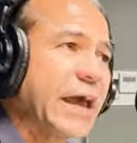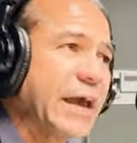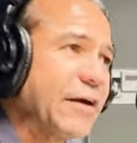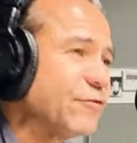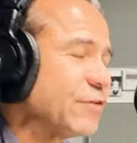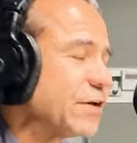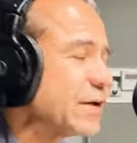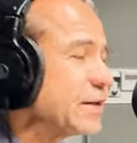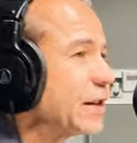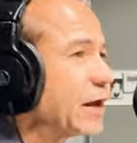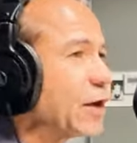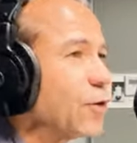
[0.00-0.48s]

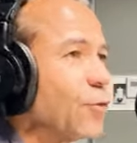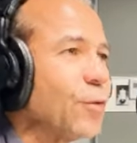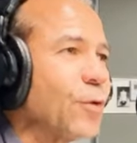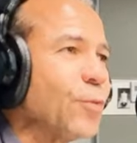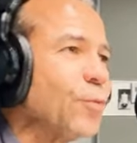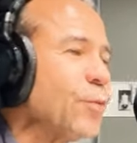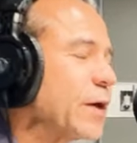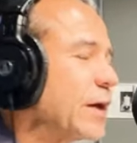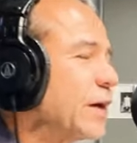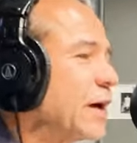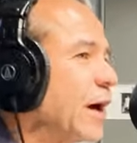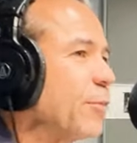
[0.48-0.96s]
Every day
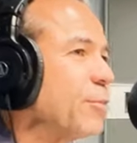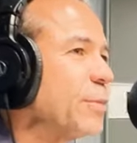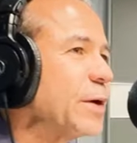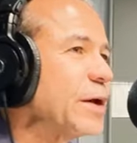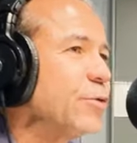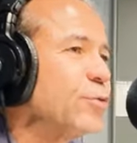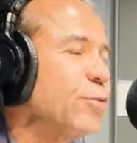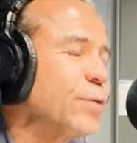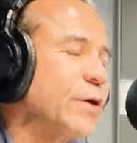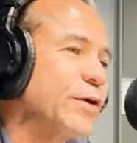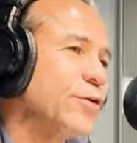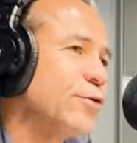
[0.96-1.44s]
when we come
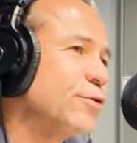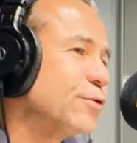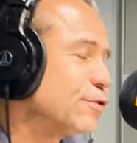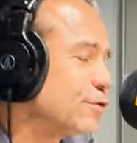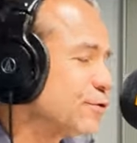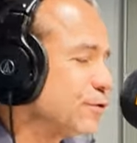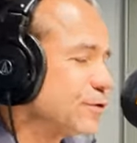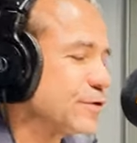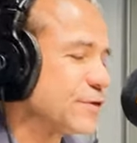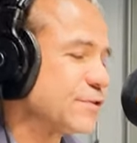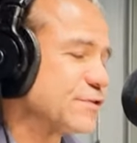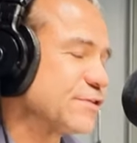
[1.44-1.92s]
in, we
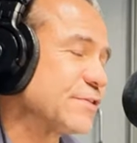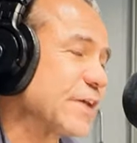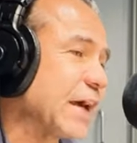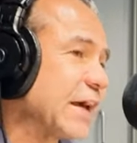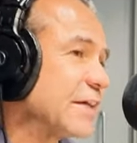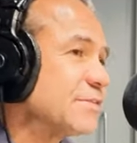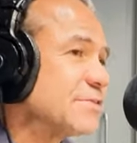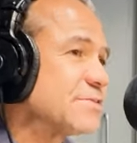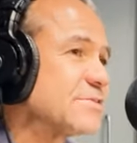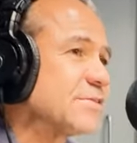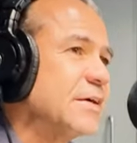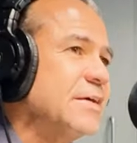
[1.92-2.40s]
used to
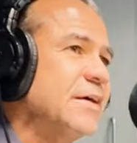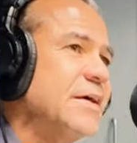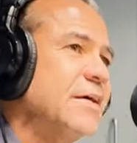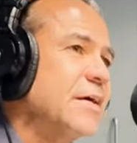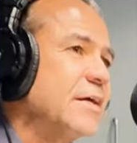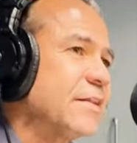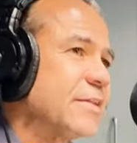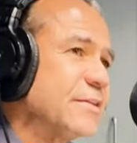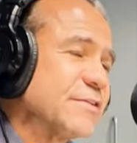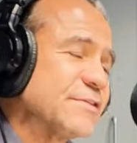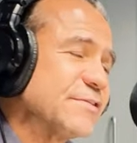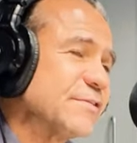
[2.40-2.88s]
discuss
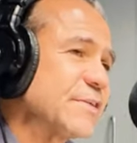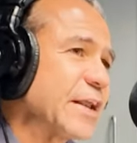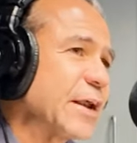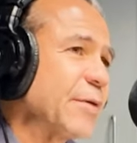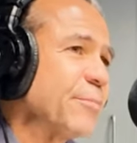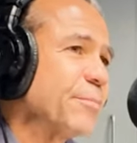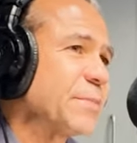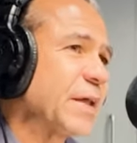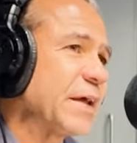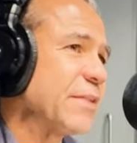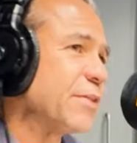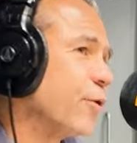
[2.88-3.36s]
the
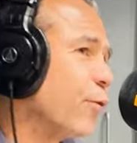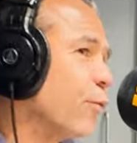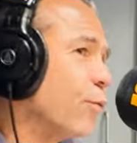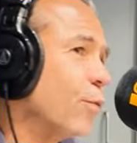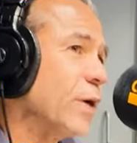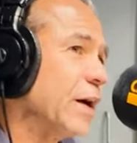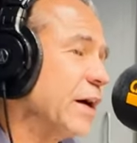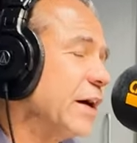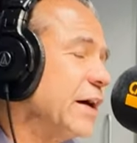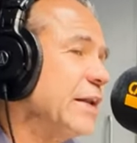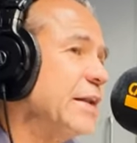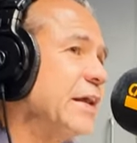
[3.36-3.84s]
script and the
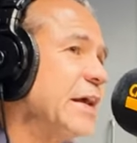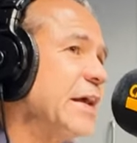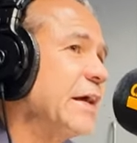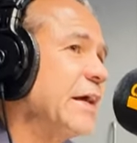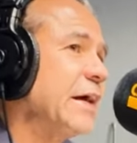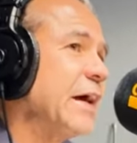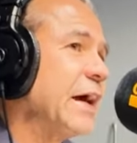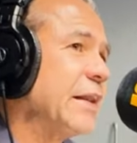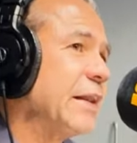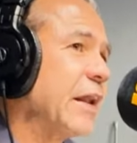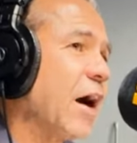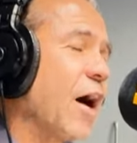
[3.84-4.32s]

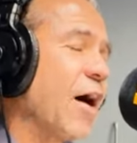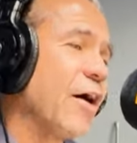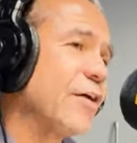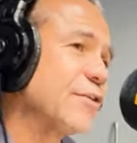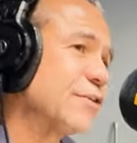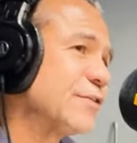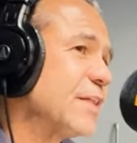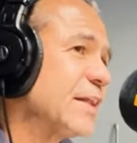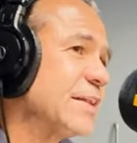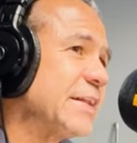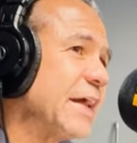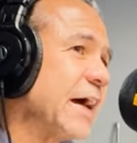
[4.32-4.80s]
wording and
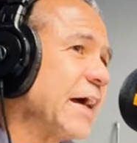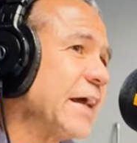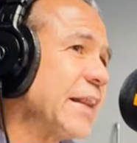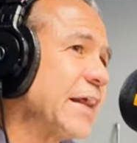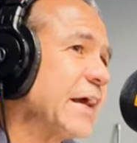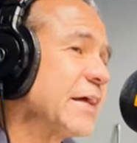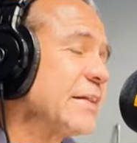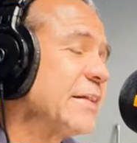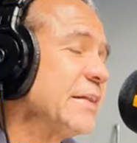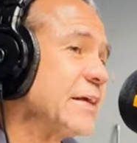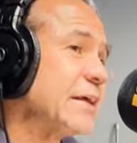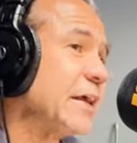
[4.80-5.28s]
ask the
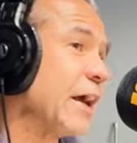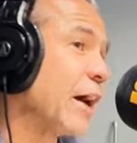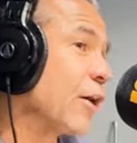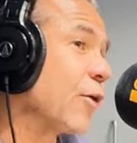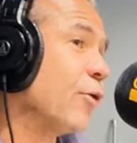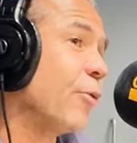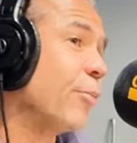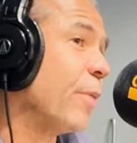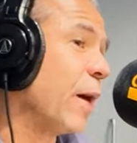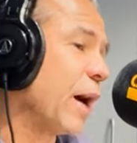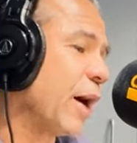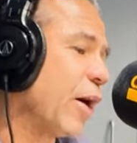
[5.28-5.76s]
director,
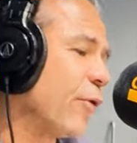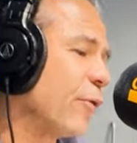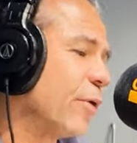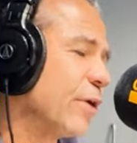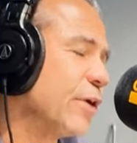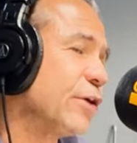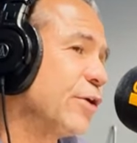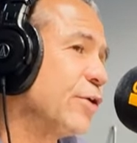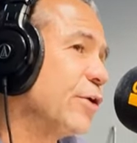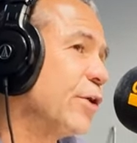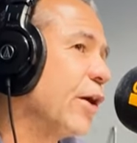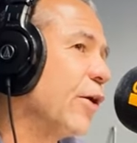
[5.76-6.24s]
Jakub
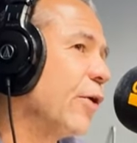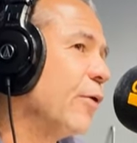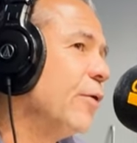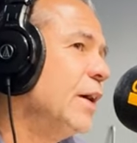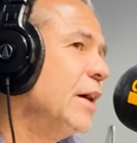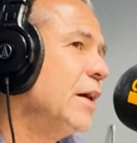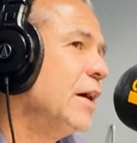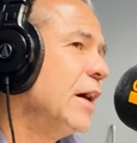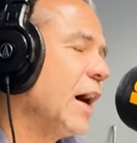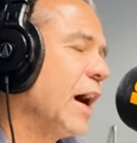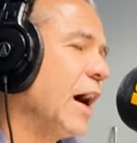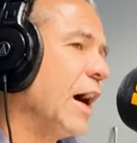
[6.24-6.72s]
Bauer, you know,
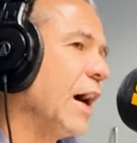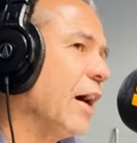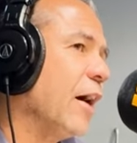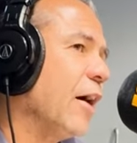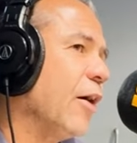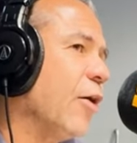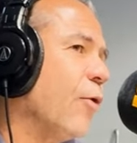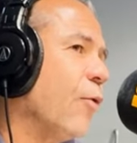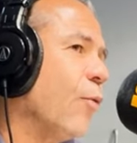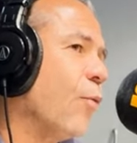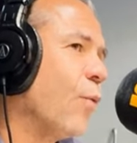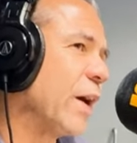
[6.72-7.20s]

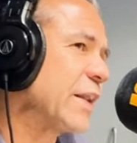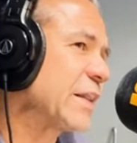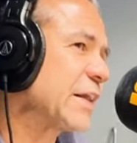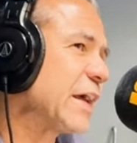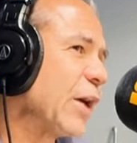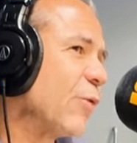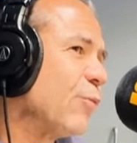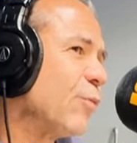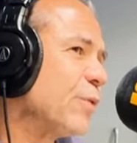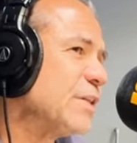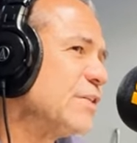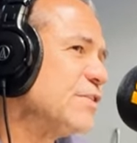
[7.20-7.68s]
uh, what
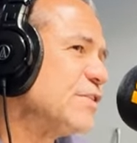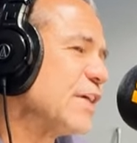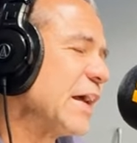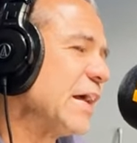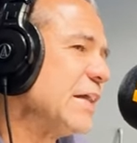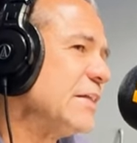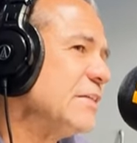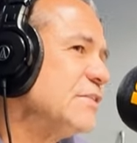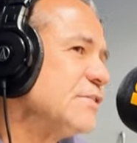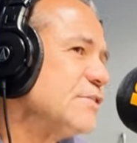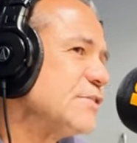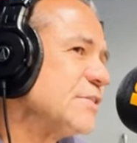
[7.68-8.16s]
can we
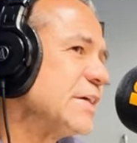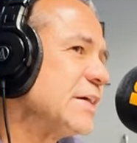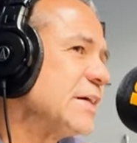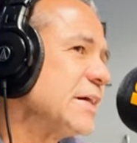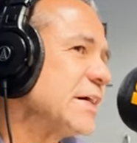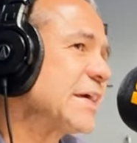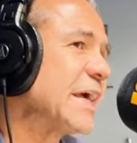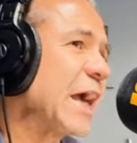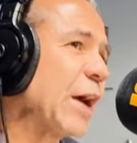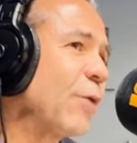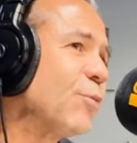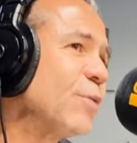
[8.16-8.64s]
change here?
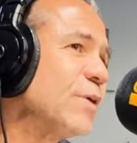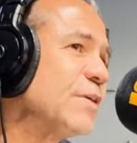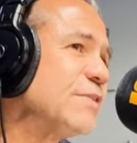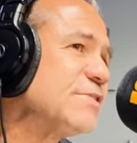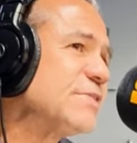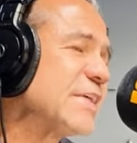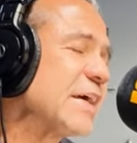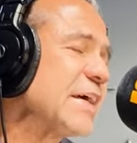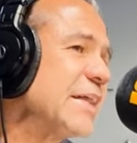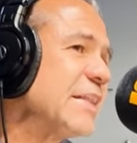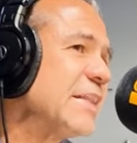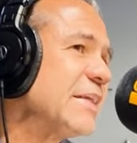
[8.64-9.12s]
Can we
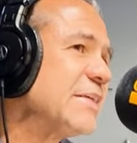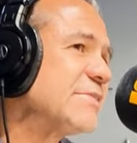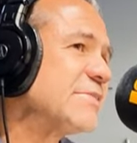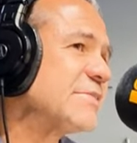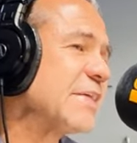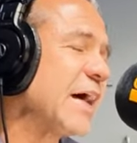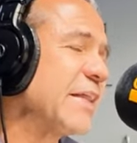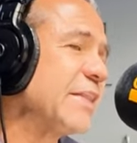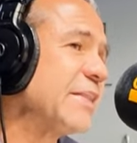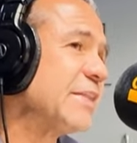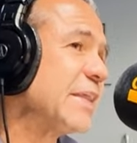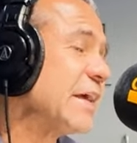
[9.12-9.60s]
say this?
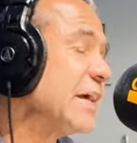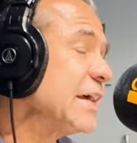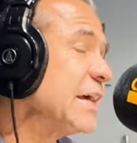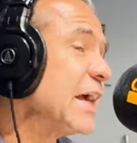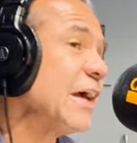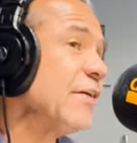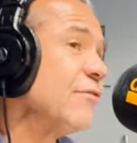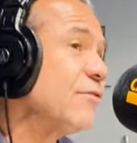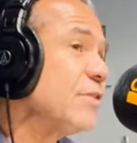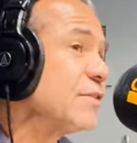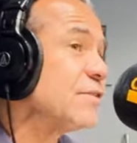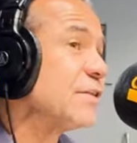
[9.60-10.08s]
And they
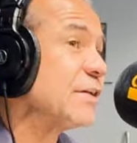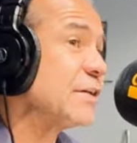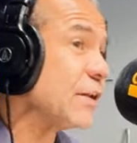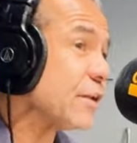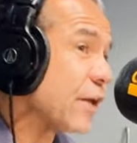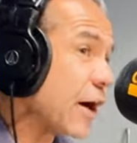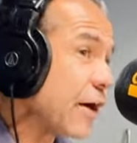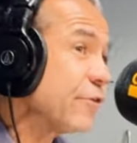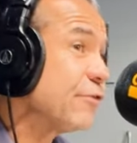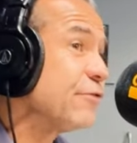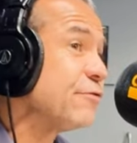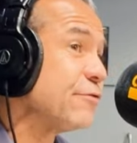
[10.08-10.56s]
gave us a
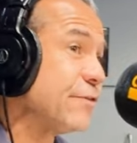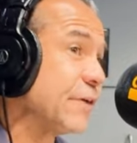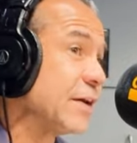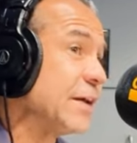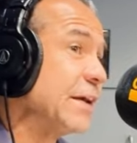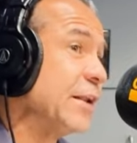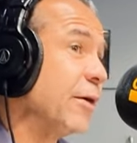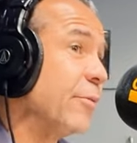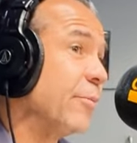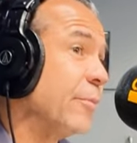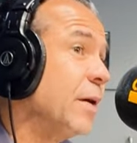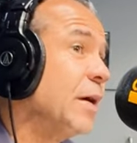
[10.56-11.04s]
lot of
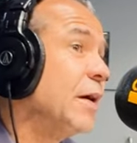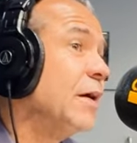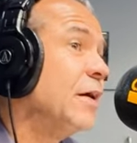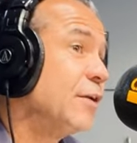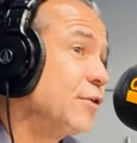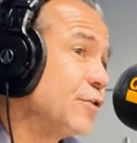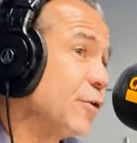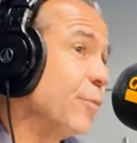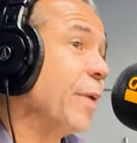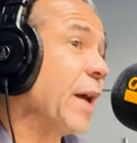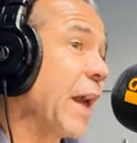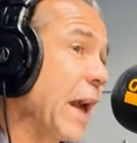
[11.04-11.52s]
freedom
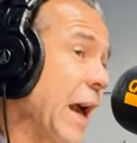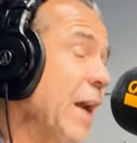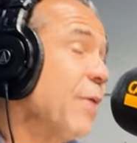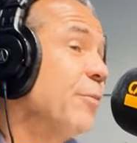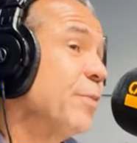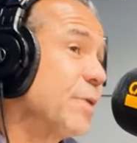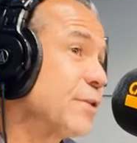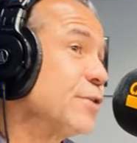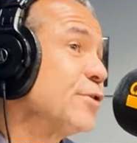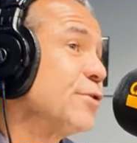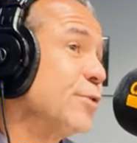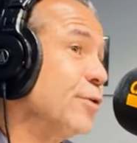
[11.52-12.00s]
Great. to be
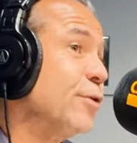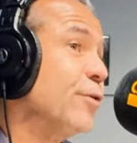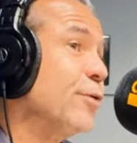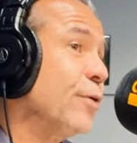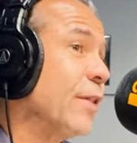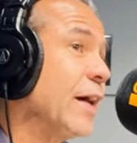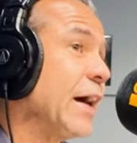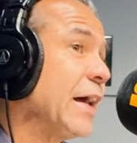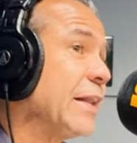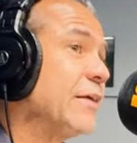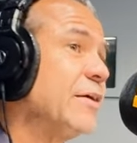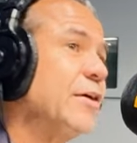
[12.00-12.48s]
able to do
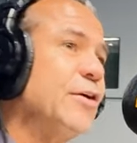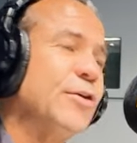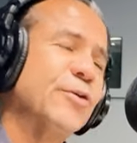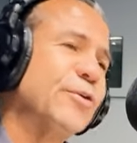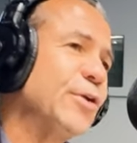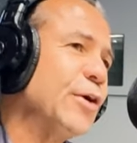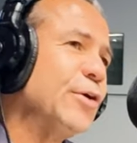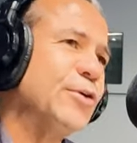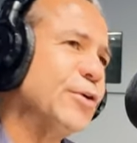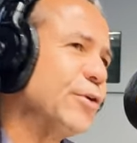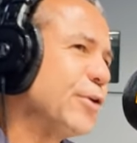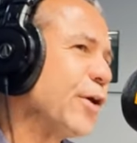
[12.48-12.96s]
that. You,
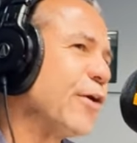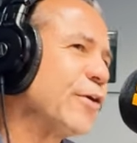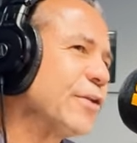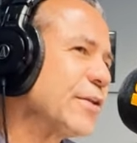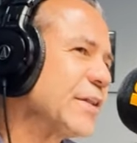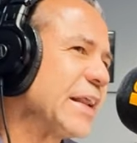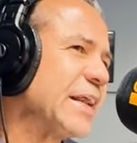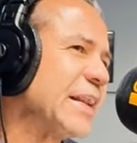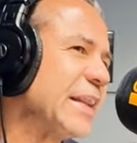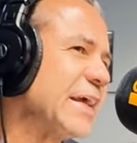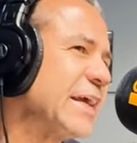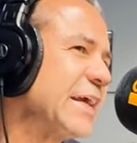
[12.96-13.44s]
you don't
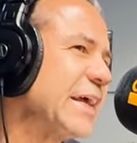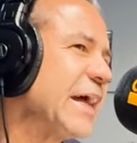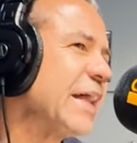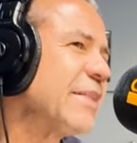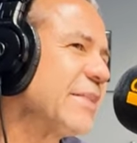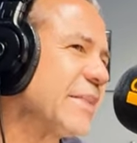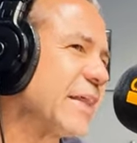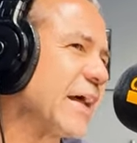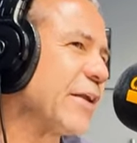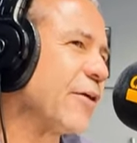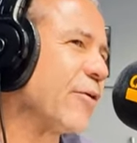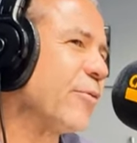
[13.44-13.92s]
really
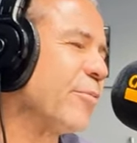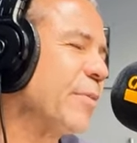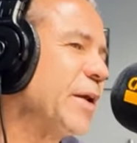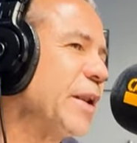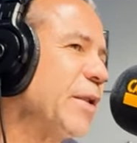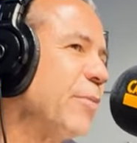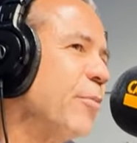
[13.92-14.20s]
get that on many